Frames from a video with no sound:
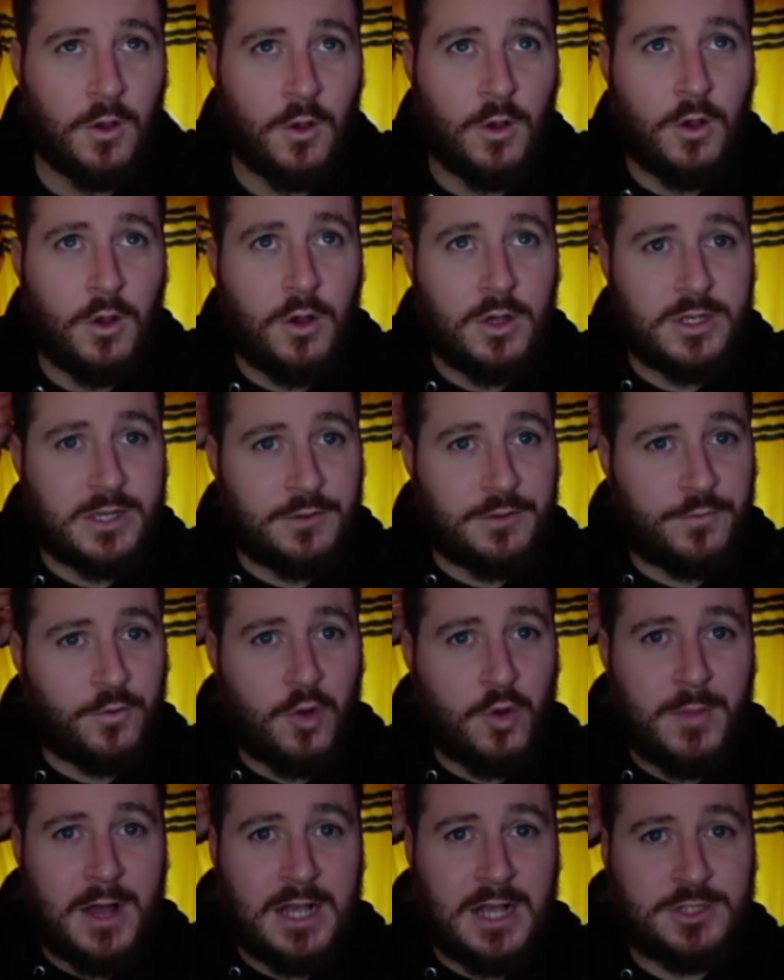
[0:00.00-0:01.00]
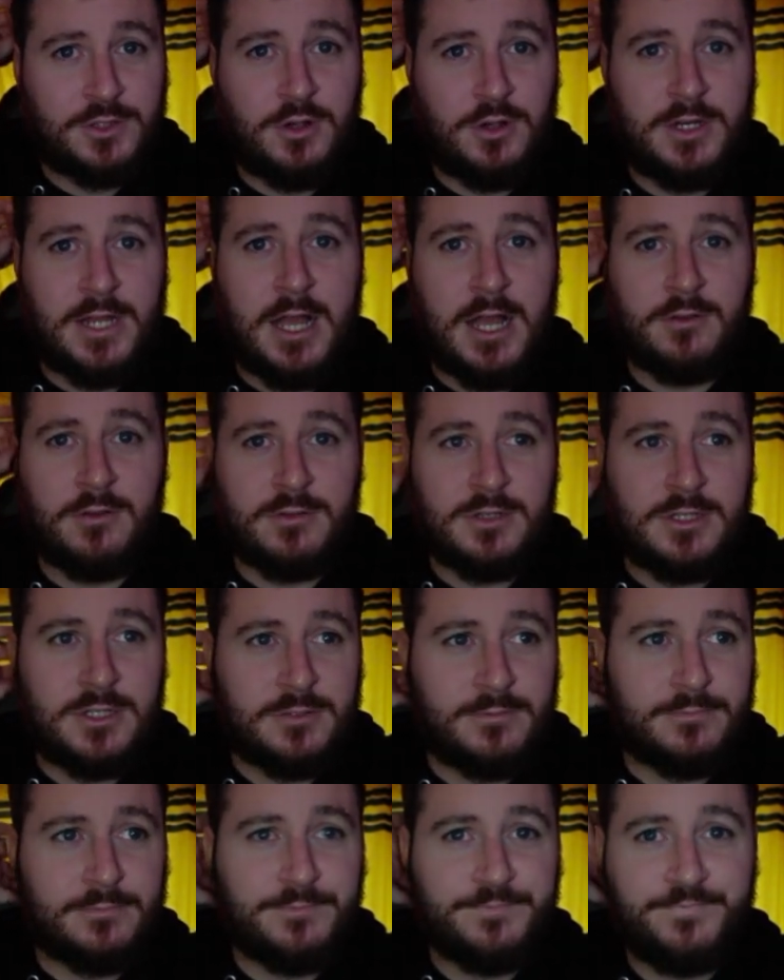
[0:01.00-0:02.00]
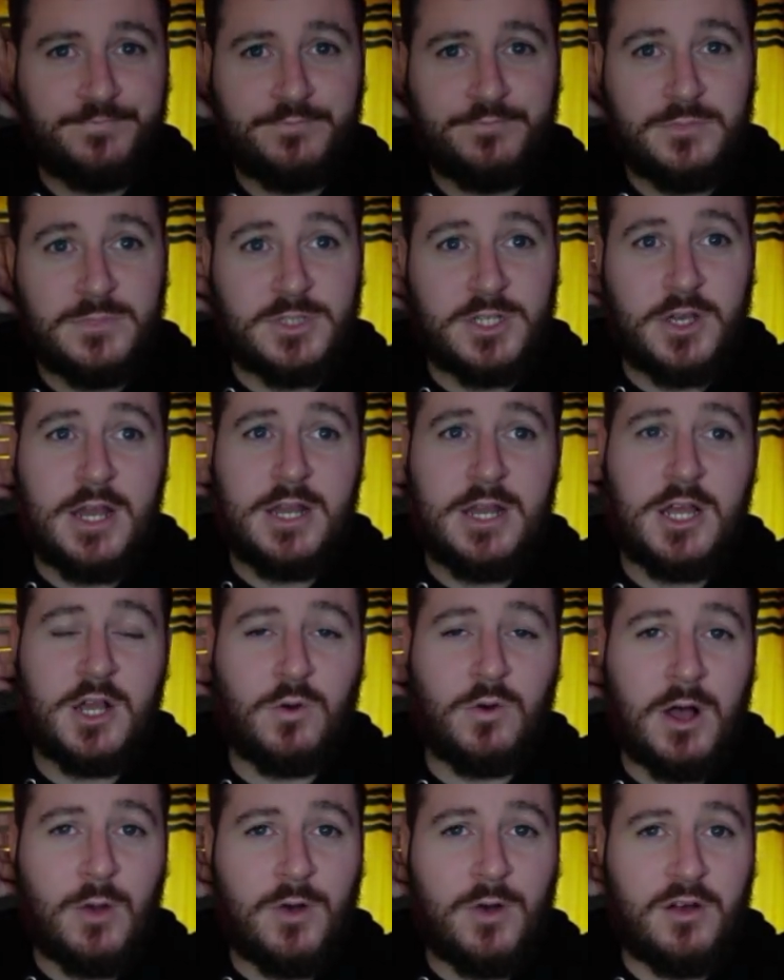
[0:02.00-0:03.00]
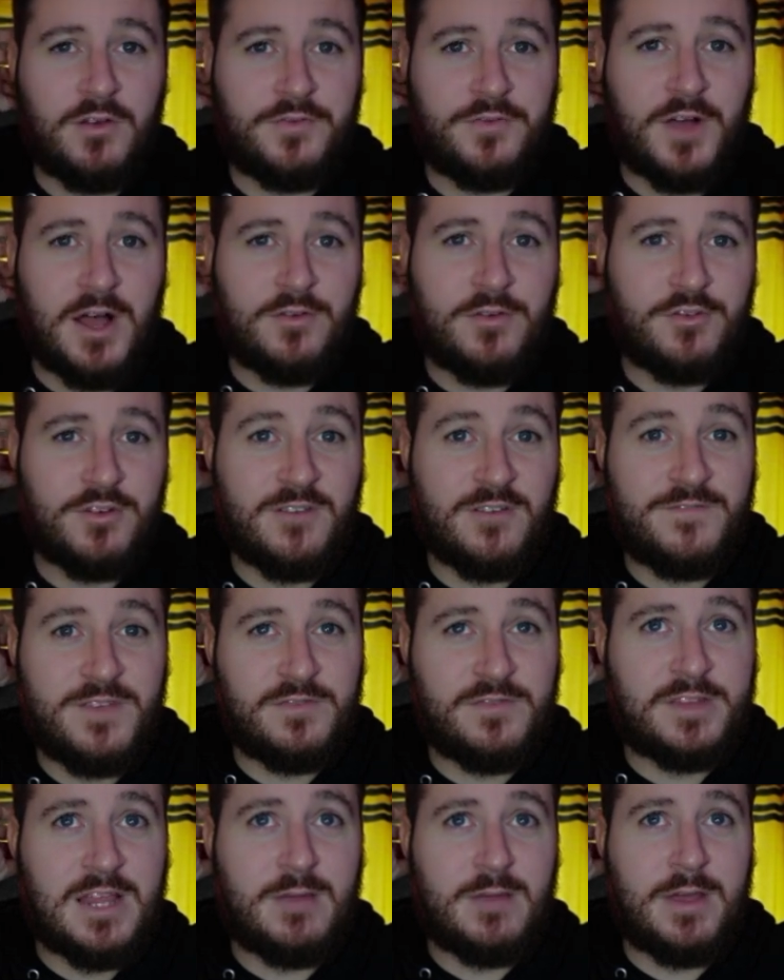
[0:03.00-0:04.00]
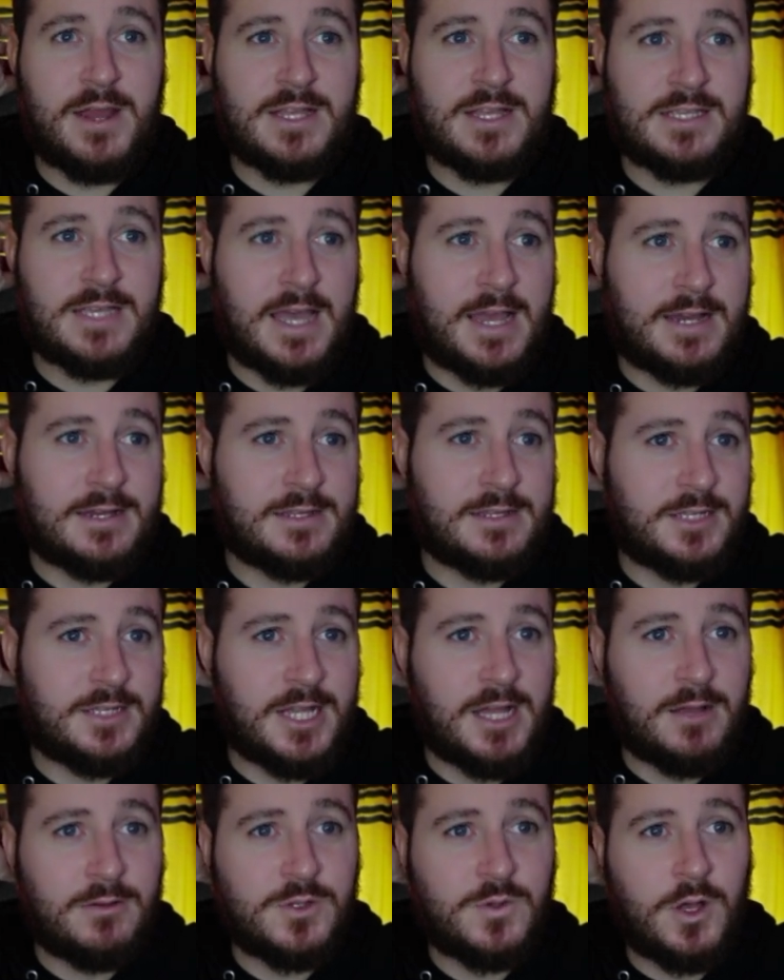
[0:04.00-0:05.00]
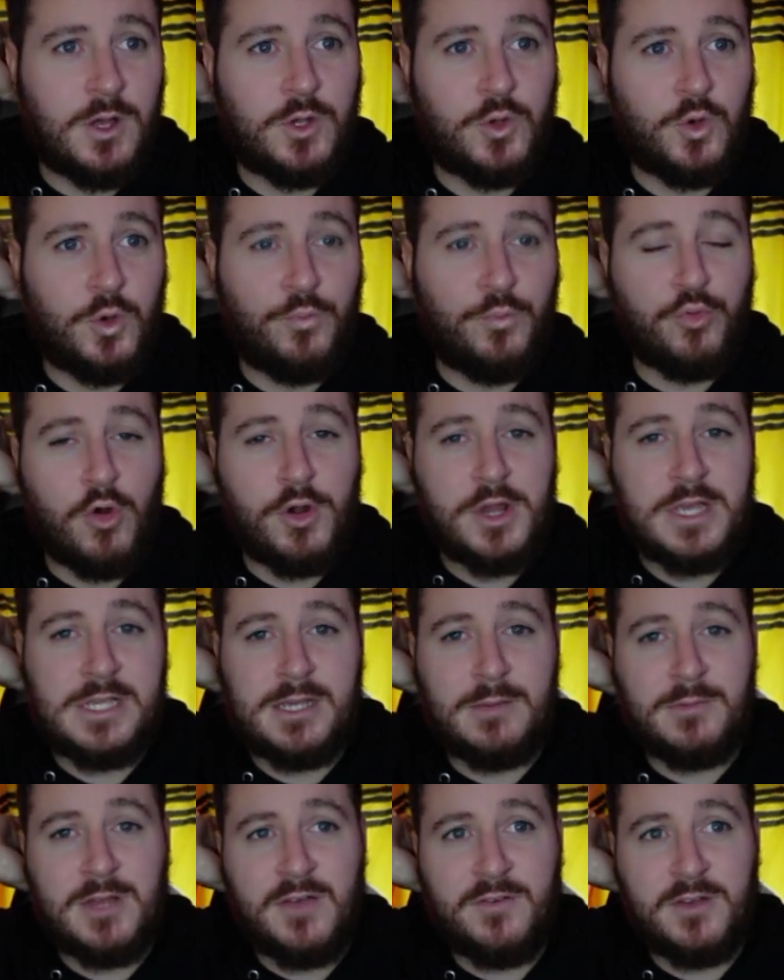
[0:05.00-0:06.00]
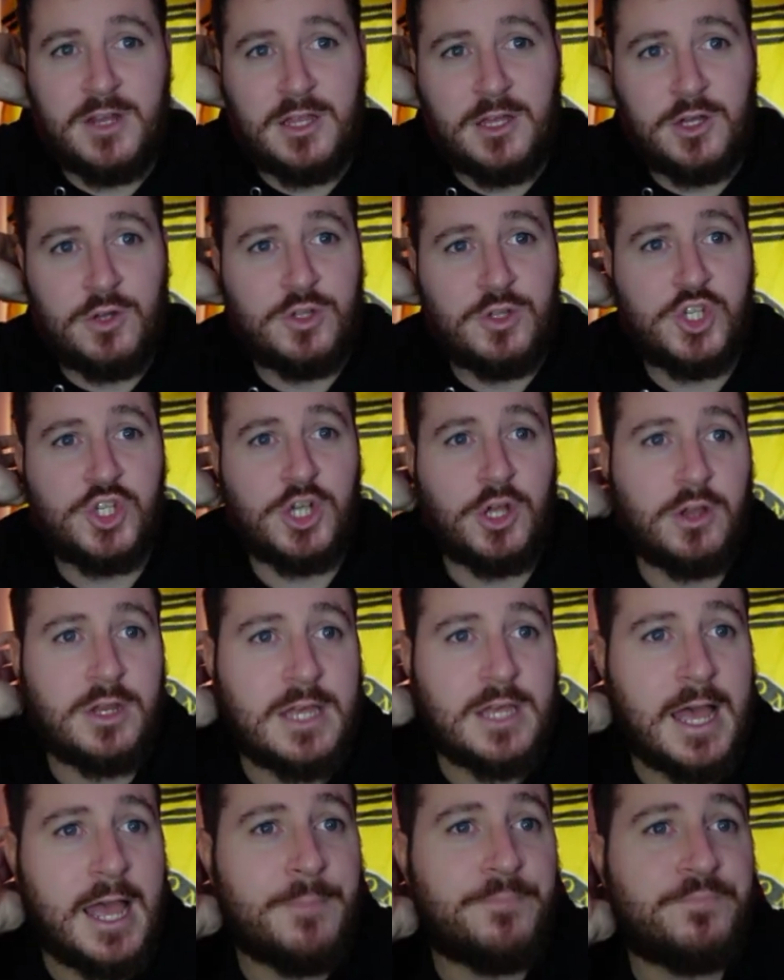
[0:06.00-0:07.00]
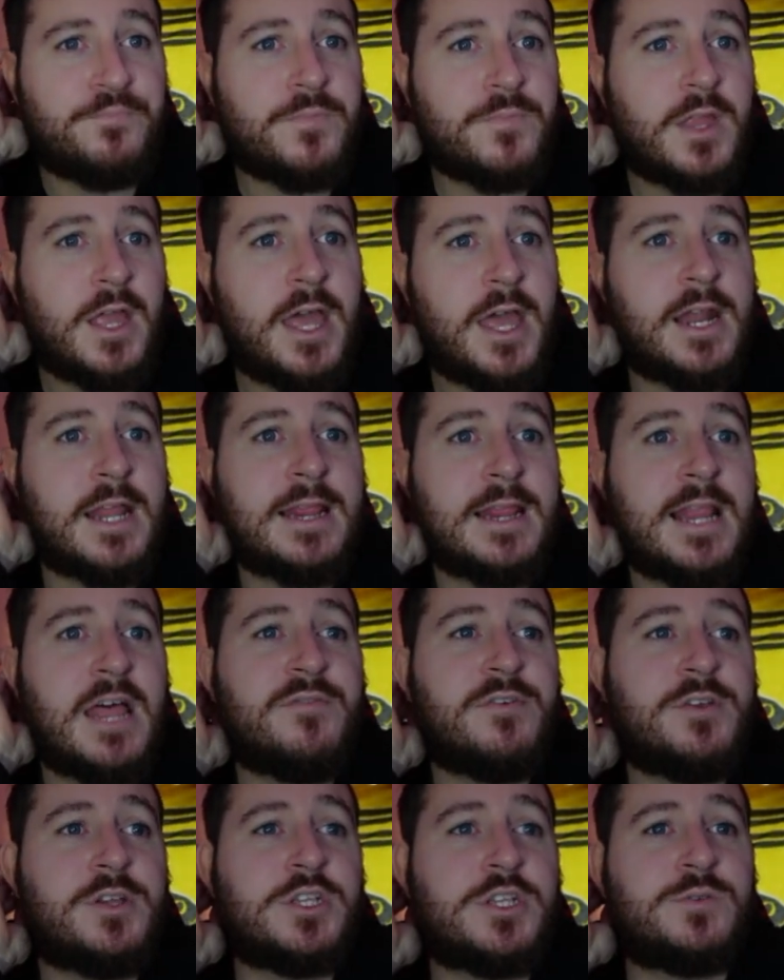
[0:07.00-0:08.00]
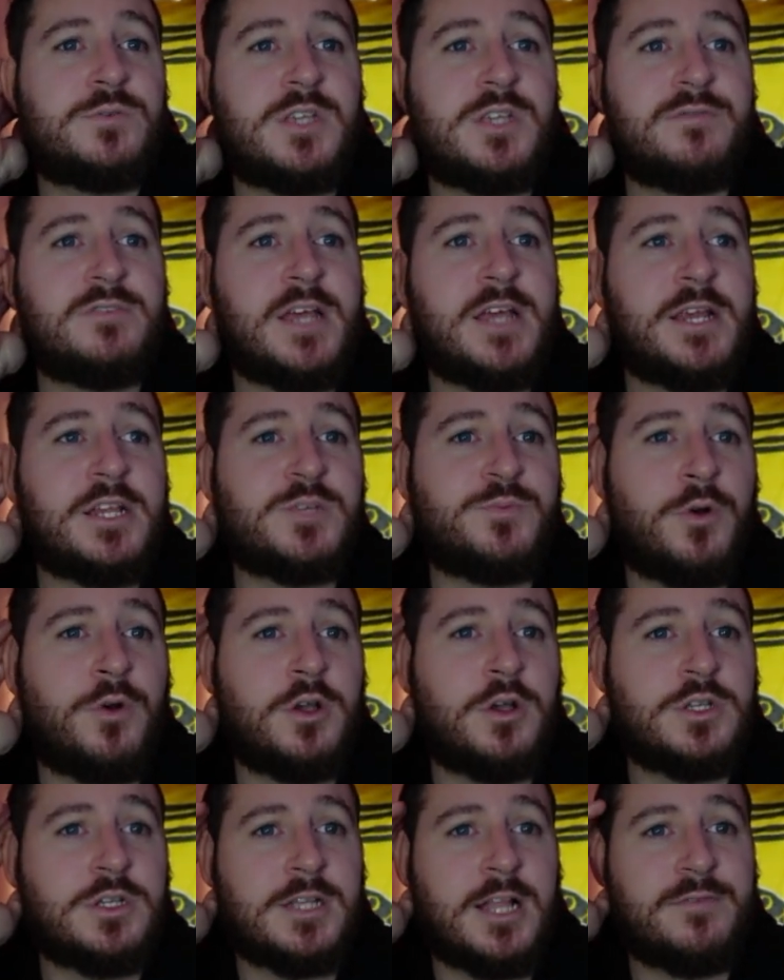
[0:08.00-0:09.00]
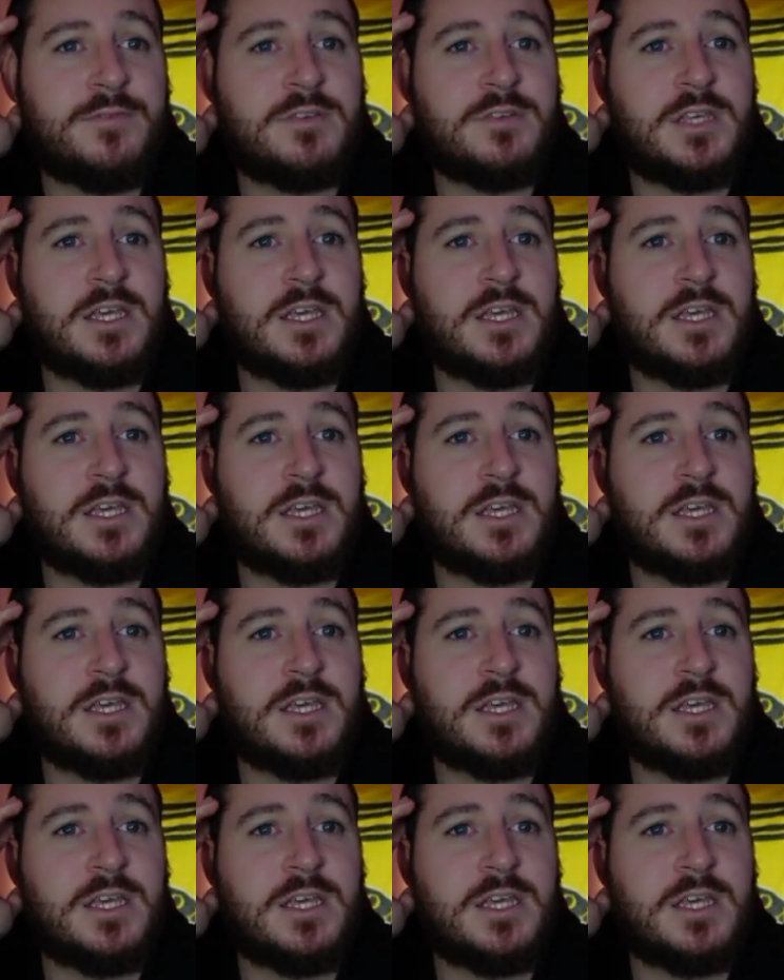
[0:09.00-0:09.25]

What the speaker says: So 4 marks, 2 tackles. So he did quite well, 515 metres gained. So that was quite good. Brody seemed to have another good solid game. He had 17 disposals, 11 kicks,